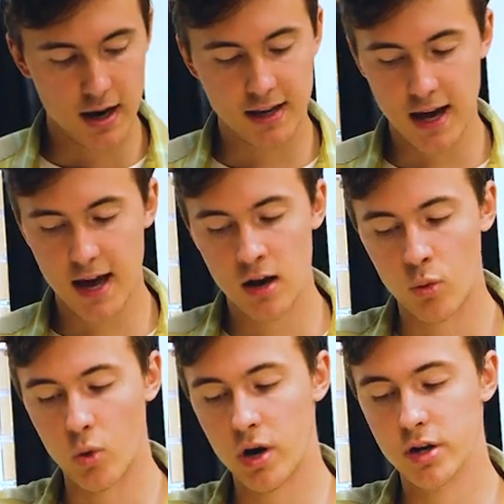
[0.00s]
again,
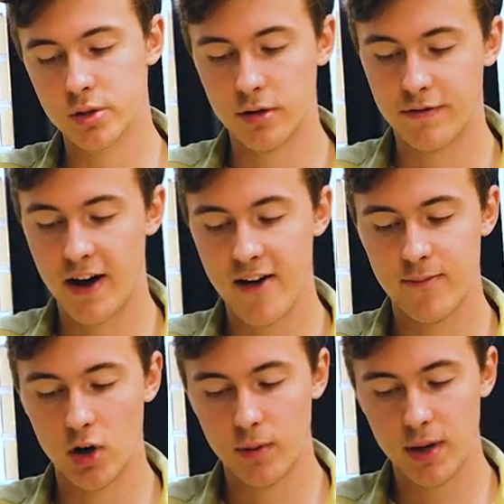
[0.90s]

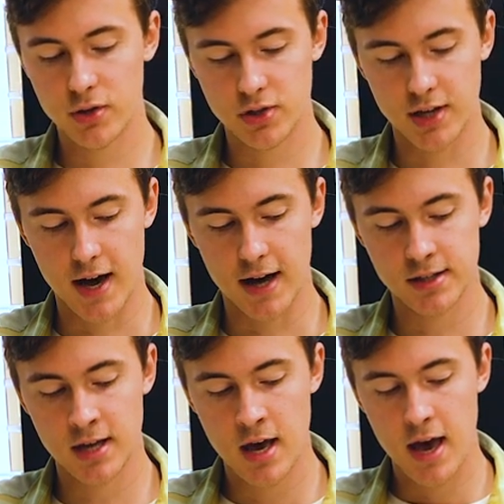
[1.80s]
105 millimeter
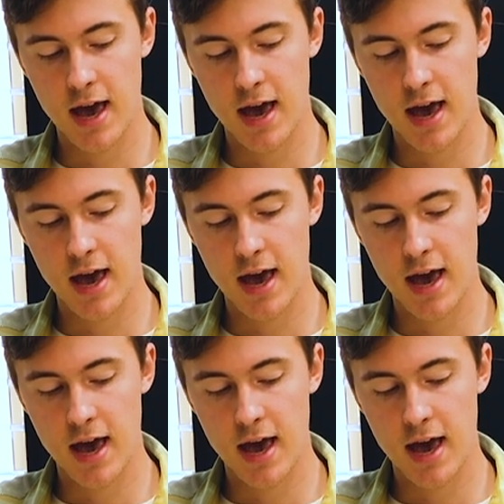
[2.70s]
size,